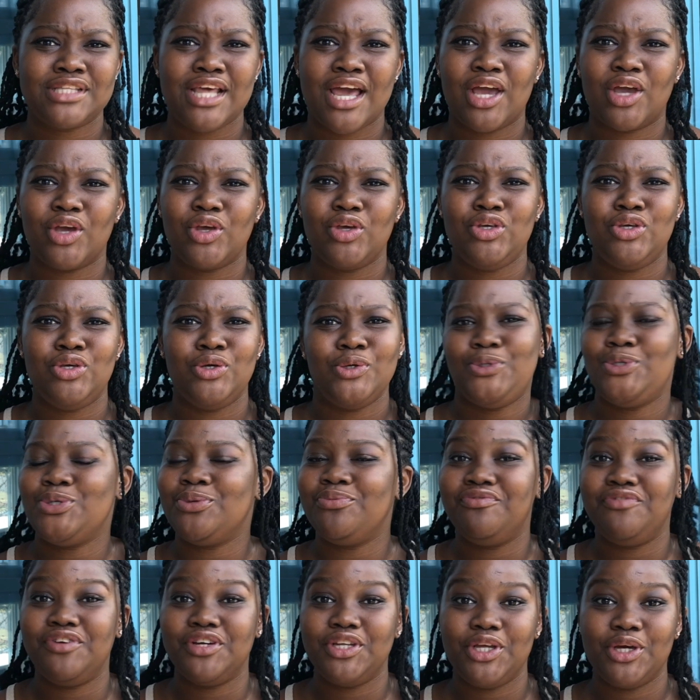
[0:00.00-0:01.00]
like
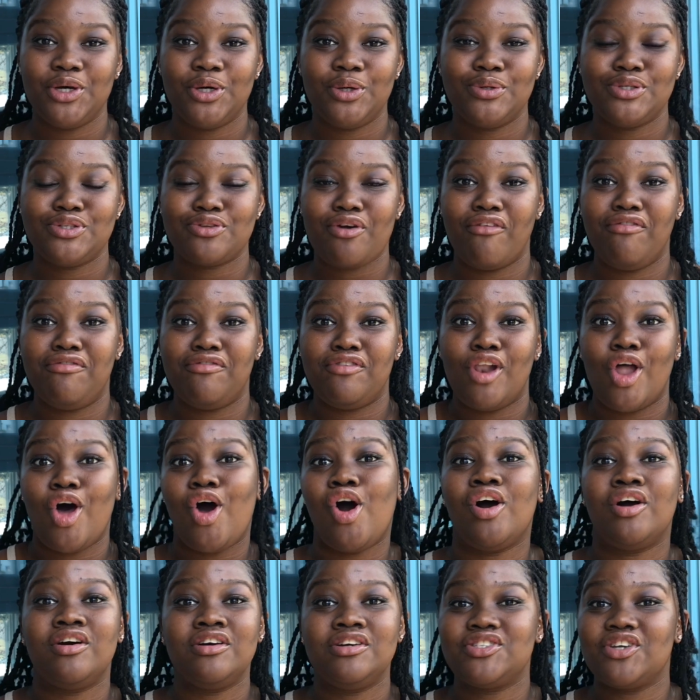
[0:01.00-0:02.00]
YouTube videos or
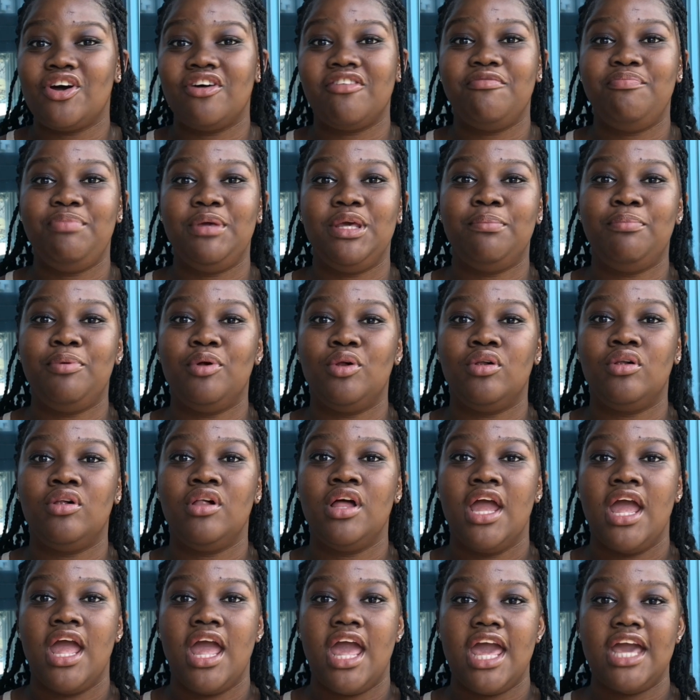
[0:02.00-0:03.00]
vlogs of people
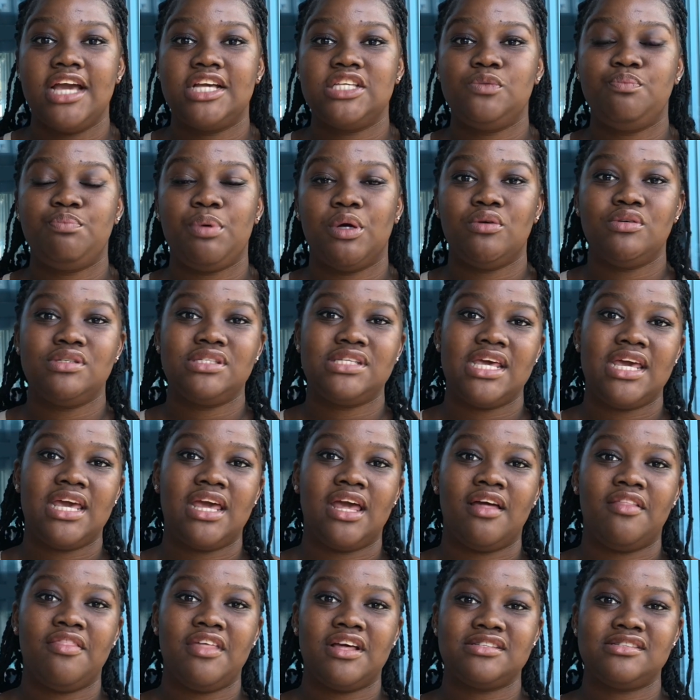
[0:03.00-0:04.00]

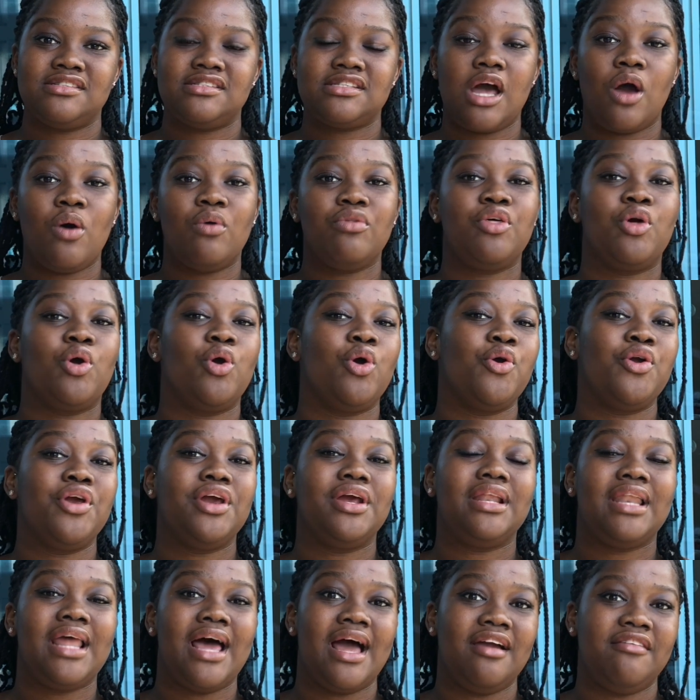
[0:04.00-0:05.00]
exposing the South
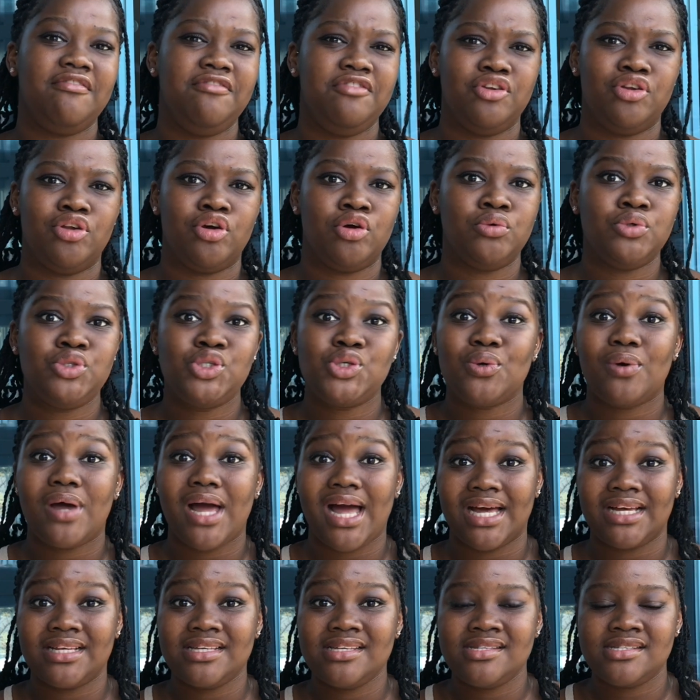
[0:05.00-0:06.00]
Korea life, you know, to
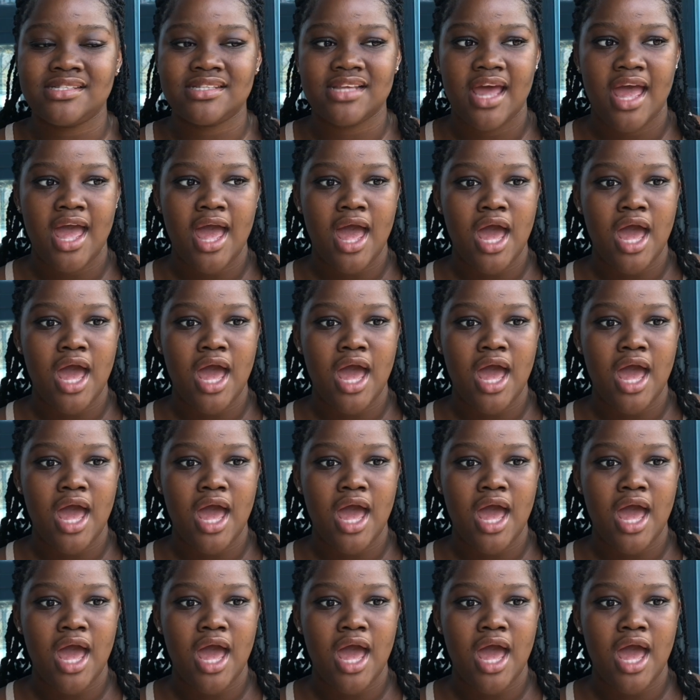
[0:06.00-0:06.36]
us.